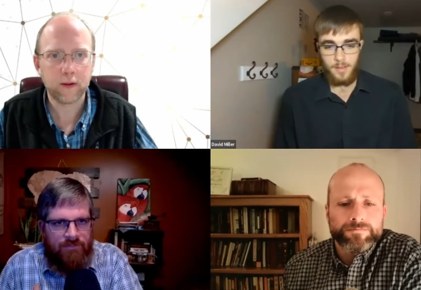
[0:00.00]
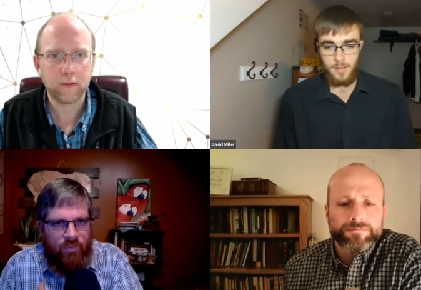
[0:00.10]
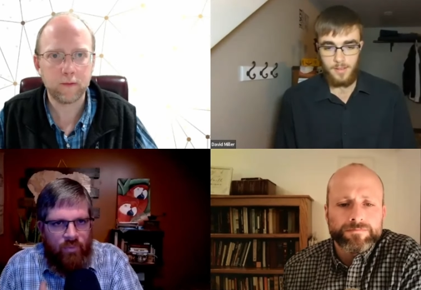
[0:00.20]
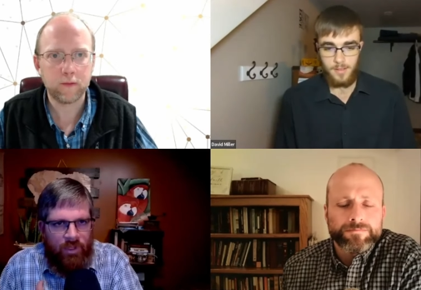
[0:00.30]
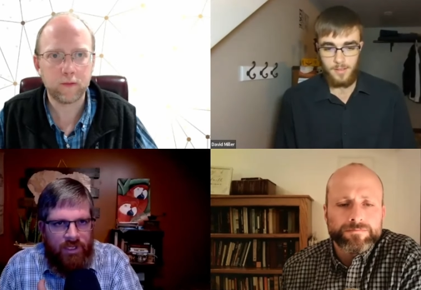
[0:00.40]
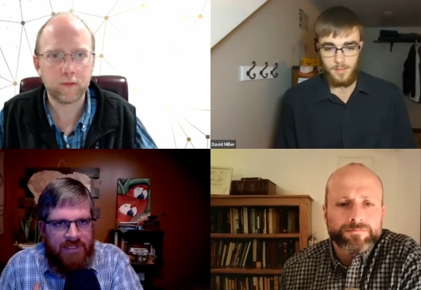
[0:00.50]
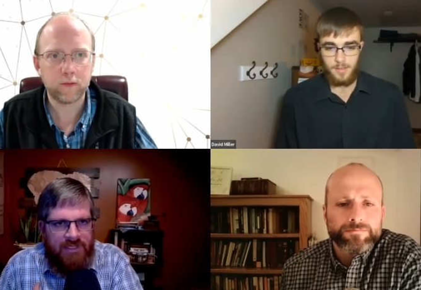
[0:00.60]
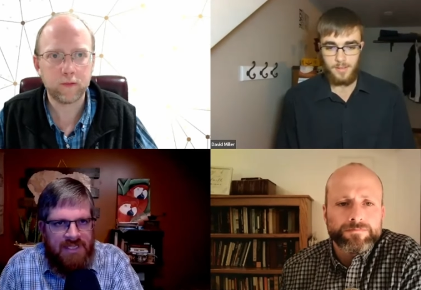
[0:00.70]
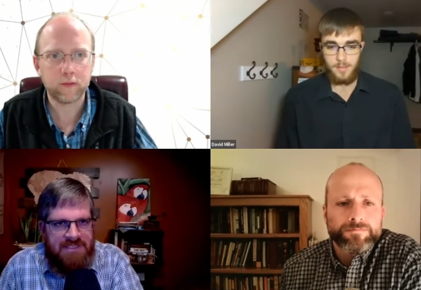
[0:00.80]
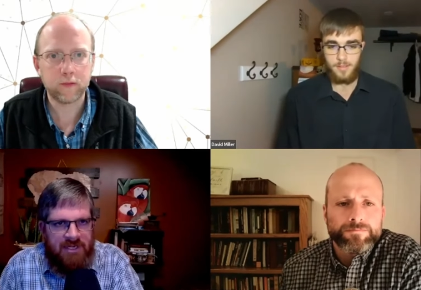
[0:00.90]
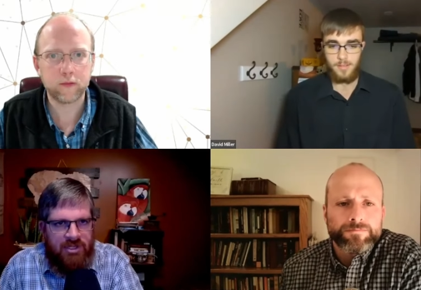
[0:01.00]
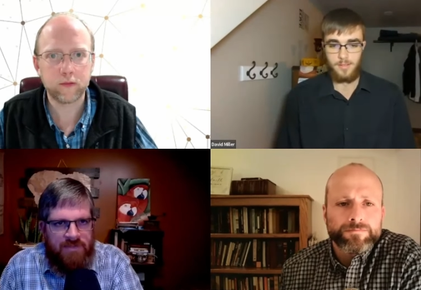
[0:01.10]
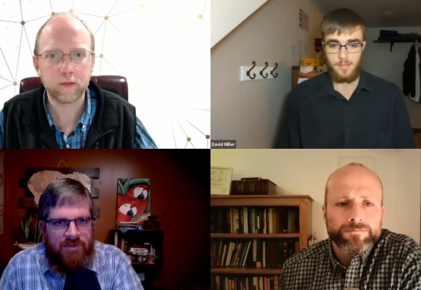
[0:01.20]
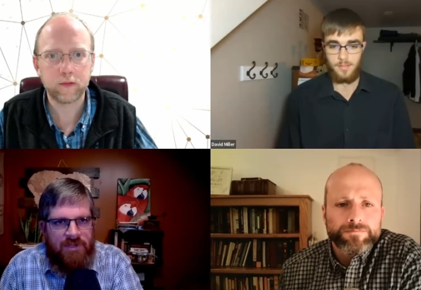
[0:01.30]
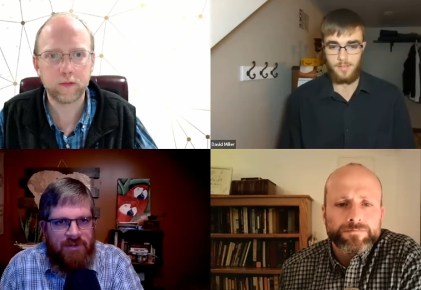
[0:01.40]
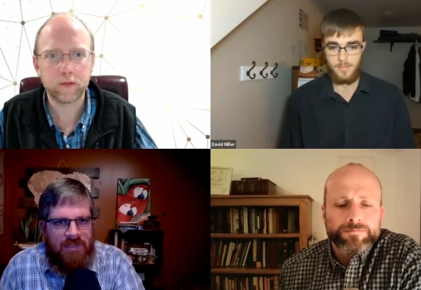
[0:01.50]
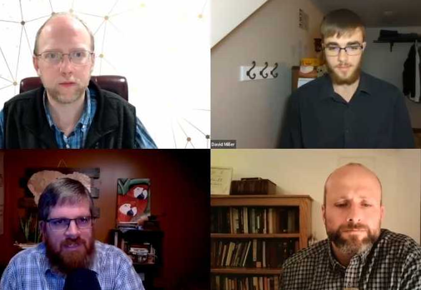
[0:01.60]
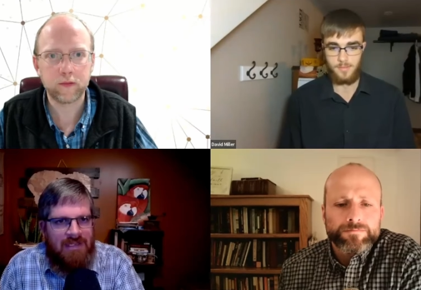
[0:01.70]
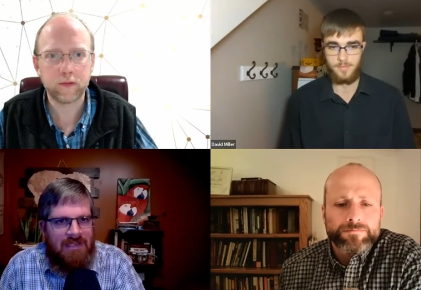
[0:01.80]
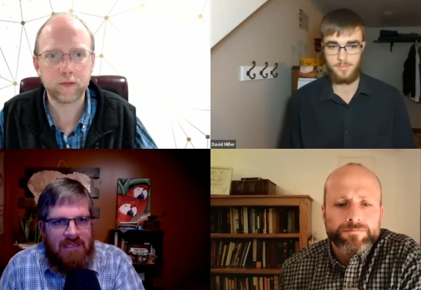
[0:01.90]
Speaker 1: all work at this, I know you
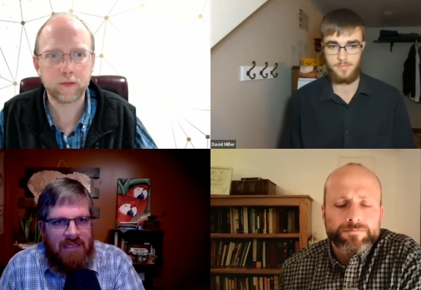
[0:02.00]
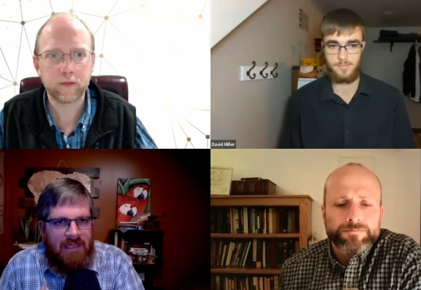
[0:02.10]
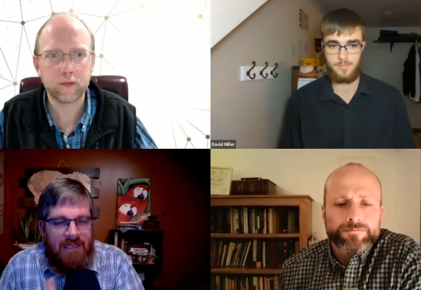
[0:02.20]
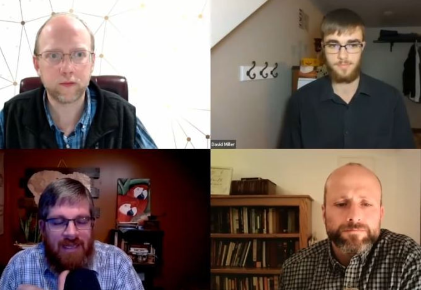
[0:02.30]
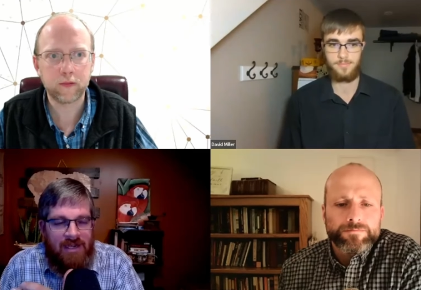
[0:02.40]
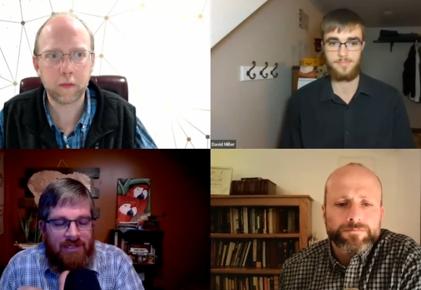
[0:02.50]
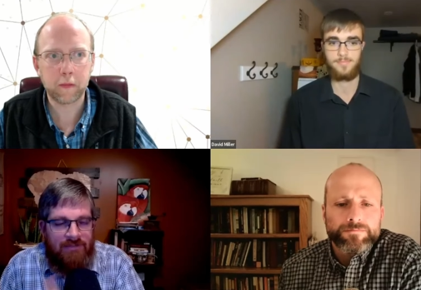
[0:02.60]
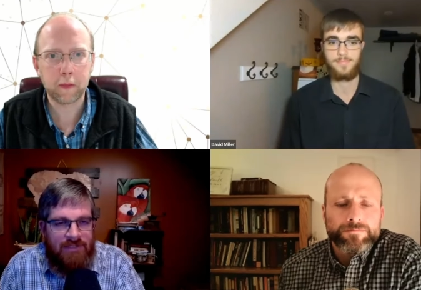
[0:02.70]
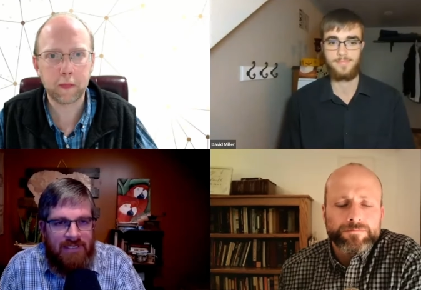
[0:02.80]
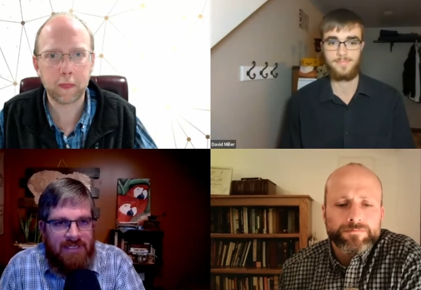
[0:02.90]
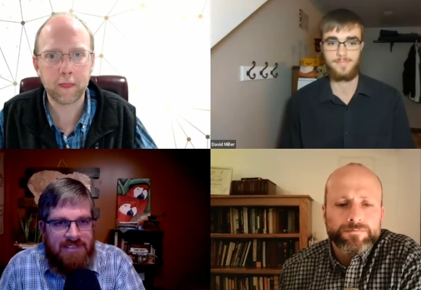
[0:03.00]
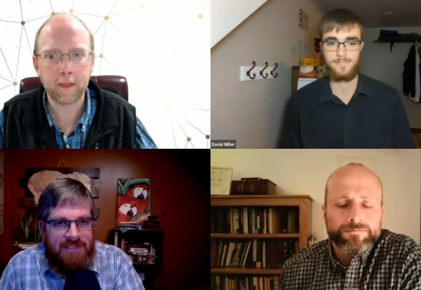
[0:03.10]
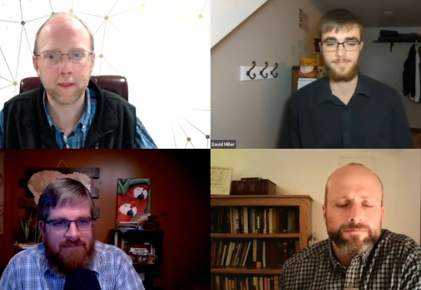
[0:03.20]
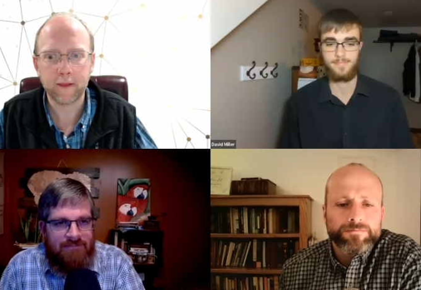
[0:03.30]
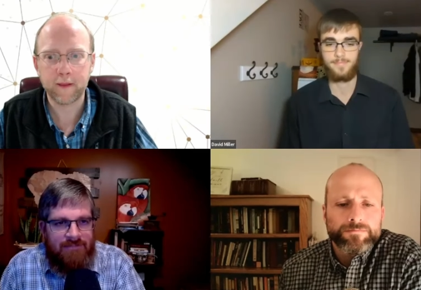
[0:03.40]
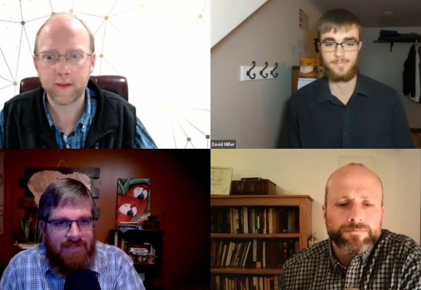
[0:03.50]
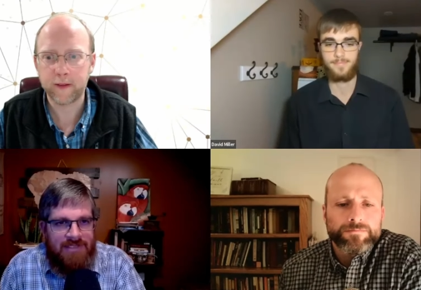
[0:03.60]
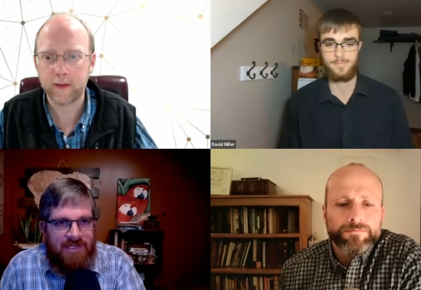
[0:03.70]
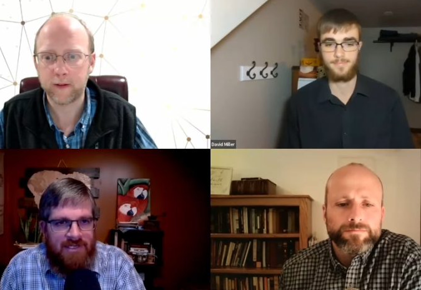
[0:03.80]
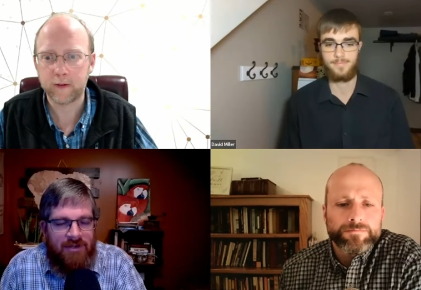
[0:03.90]
put, I don't know, uh, is it
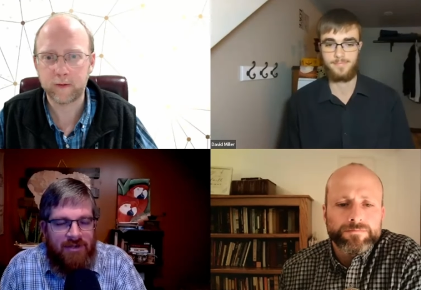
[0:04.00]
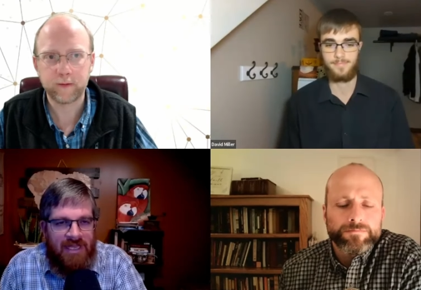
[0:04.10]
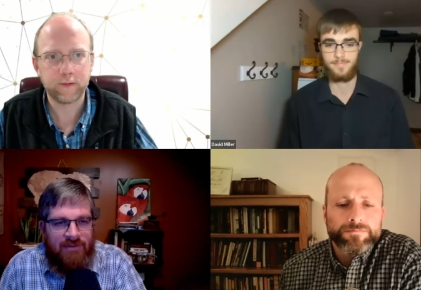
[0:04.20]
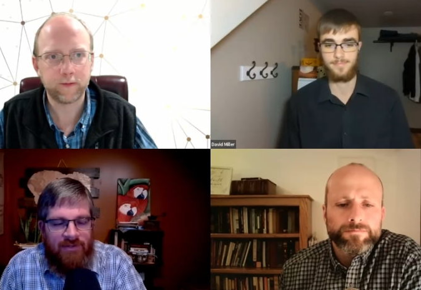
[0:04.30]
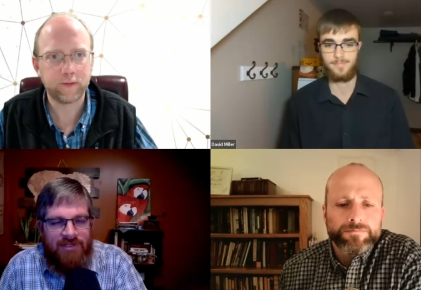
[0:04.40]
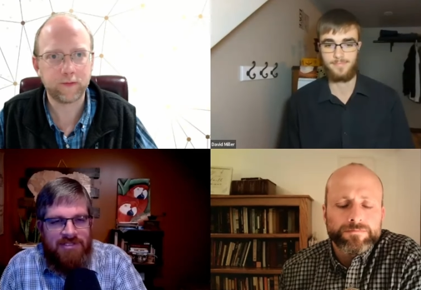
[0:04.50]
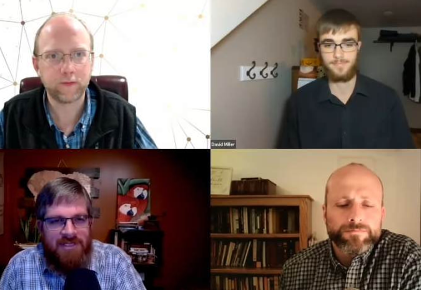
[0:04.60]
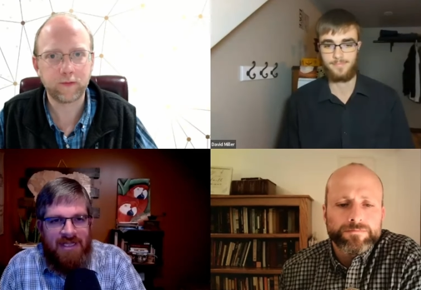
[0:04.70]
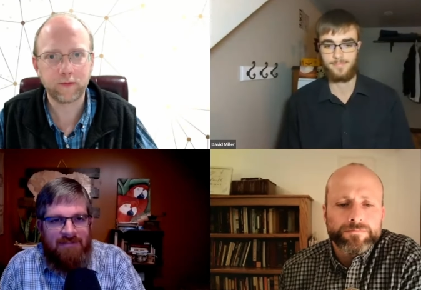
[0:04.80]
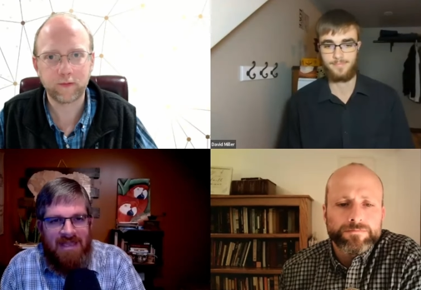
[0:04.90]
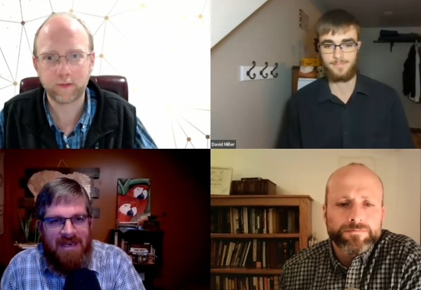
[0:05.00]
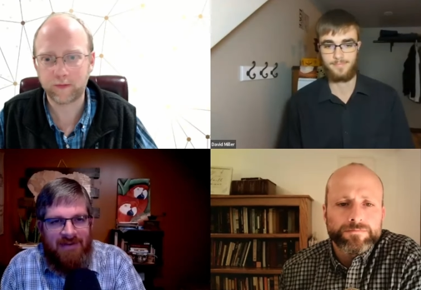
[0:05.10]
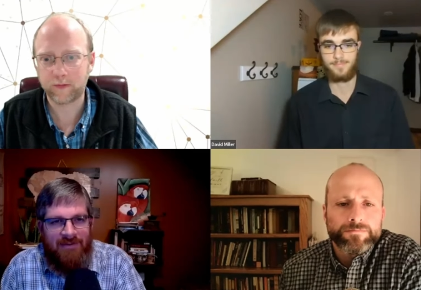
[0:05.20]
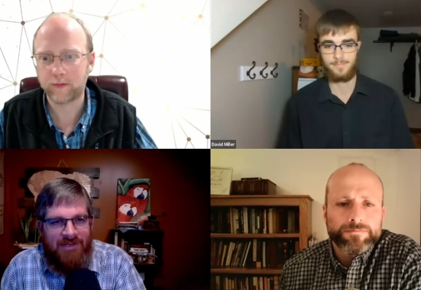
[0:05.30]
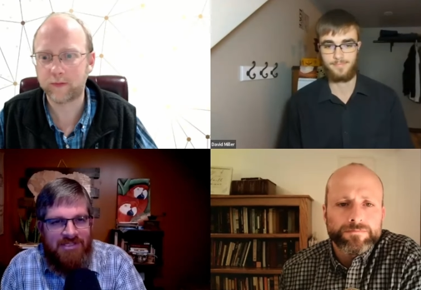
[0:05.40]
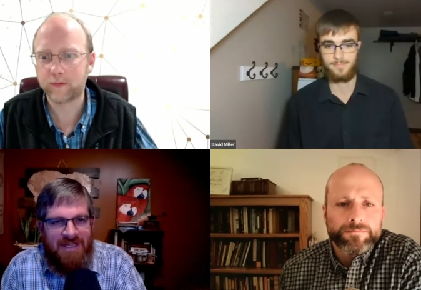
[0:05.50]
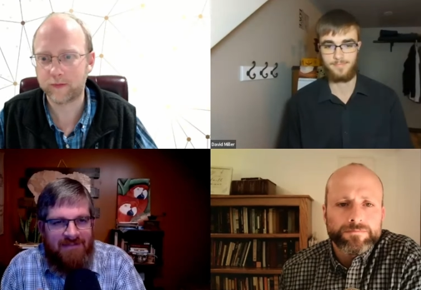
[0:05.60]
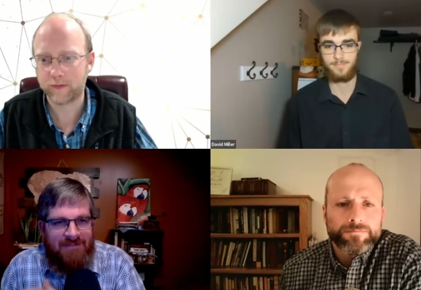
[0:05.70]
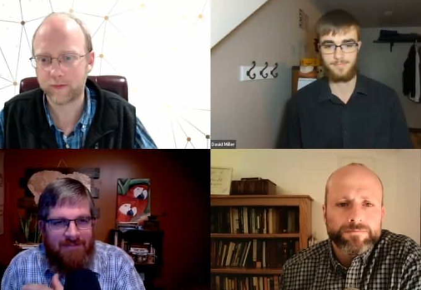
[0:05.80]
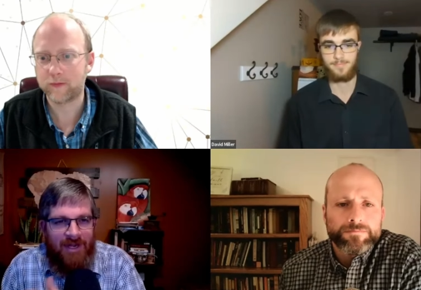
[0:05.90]
is it hundred hours, uh, man
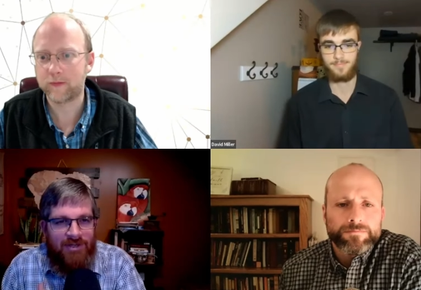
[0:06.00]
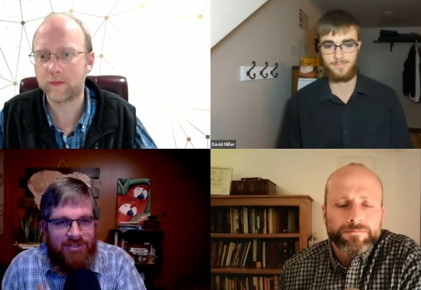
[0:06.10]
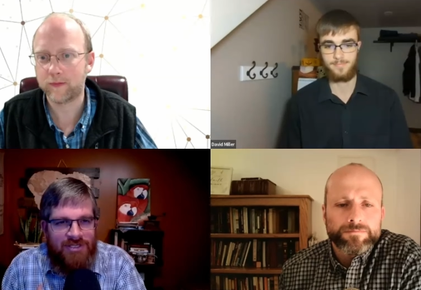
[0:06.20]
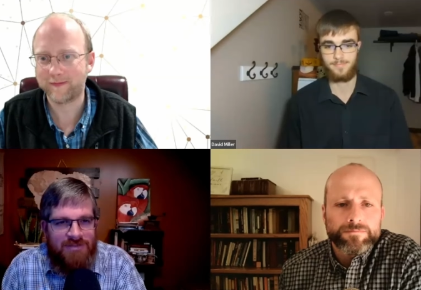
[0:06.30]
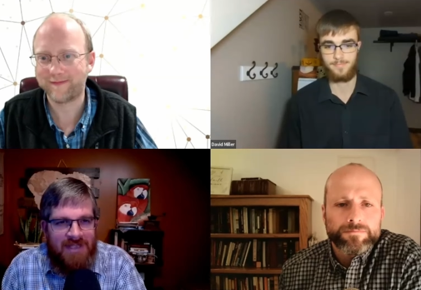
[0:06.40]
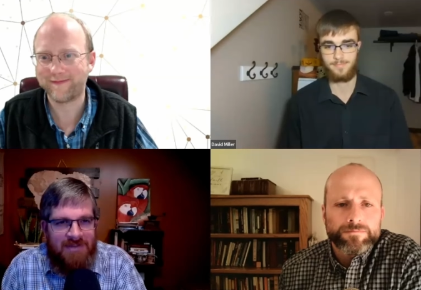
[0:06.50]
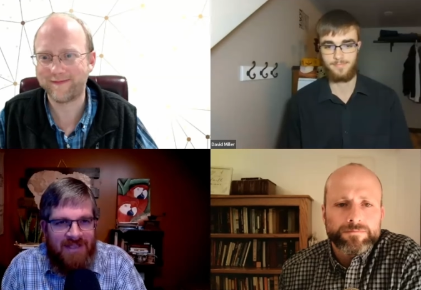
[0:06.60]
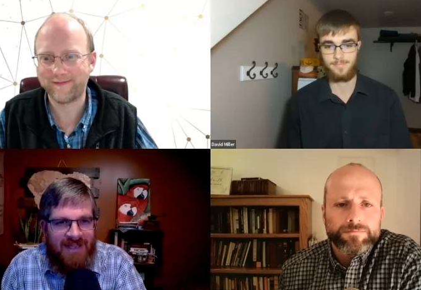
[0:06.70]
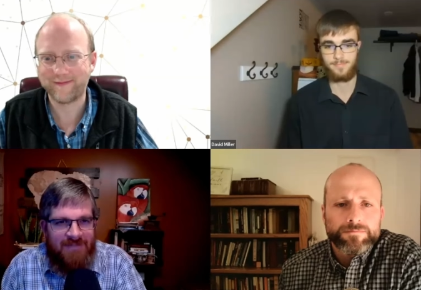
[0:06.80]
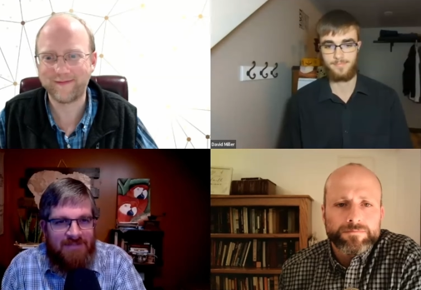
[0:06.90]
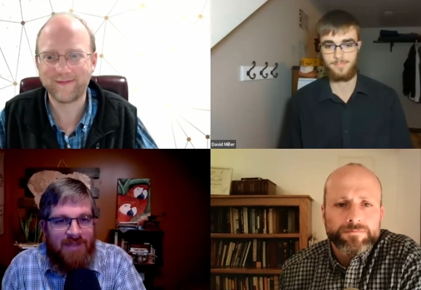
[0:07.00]
hours, uh, hundreds maybe?